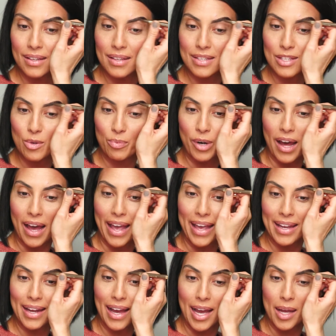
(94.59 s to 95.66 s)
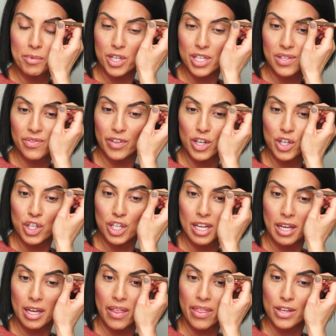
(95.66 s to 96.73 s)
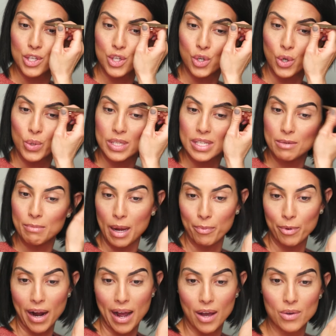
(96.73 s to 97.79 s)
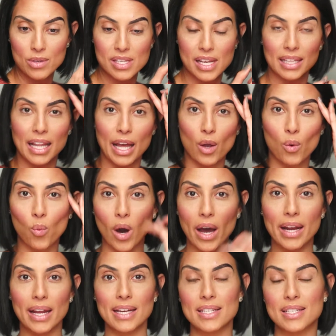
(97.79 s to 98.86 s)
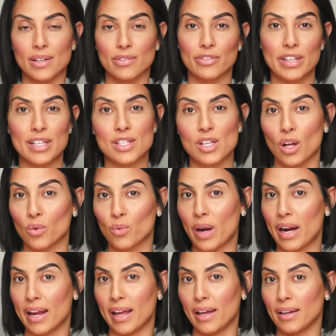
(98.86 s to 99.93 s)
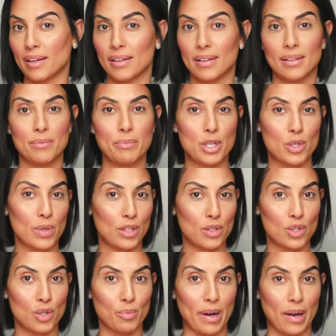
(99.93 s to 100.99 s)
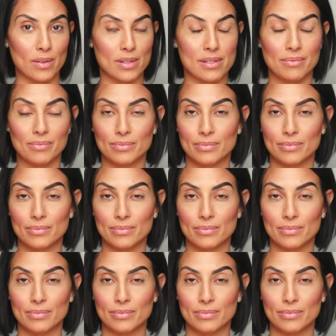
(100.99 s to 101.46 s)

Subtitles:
So Brian, I'm just finishing the strokes in my brows and like what a difference already between the two brows.